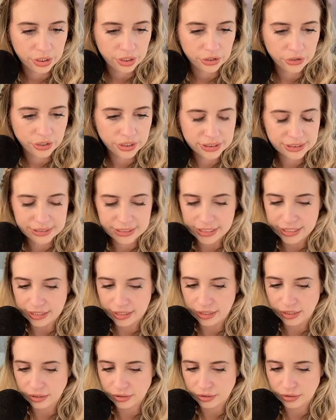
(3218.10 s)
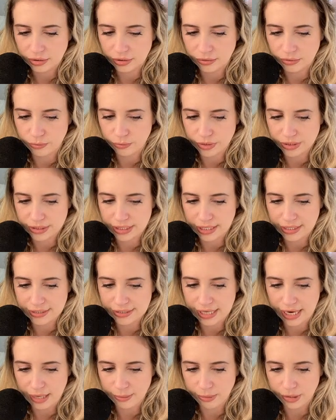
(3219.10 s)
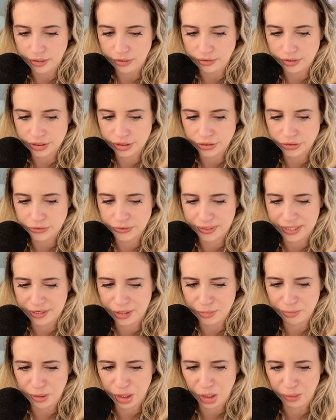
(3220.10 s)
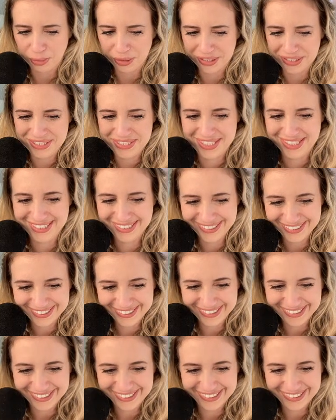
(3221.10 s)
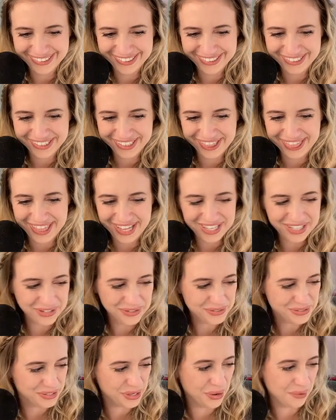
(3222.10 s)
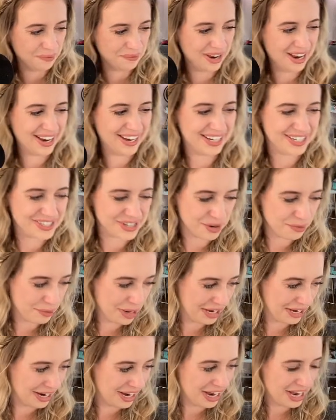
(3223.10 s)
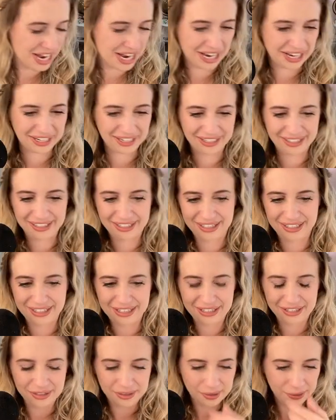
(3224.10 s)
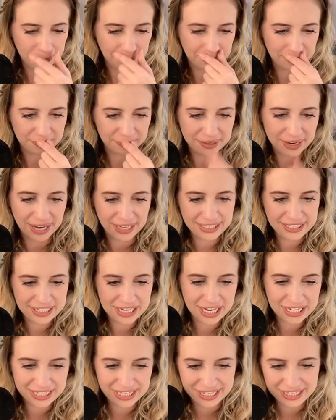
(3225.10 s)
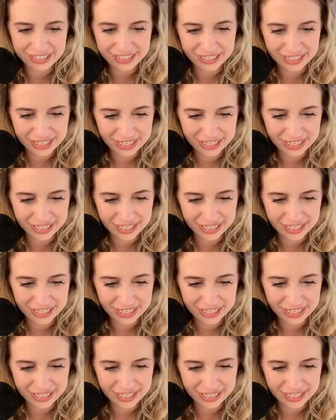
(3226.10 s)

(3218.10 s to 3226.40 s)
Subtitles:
Christina, was that a typo? Did you do that on purpose? Thank you so much. Oh my God. $99.99?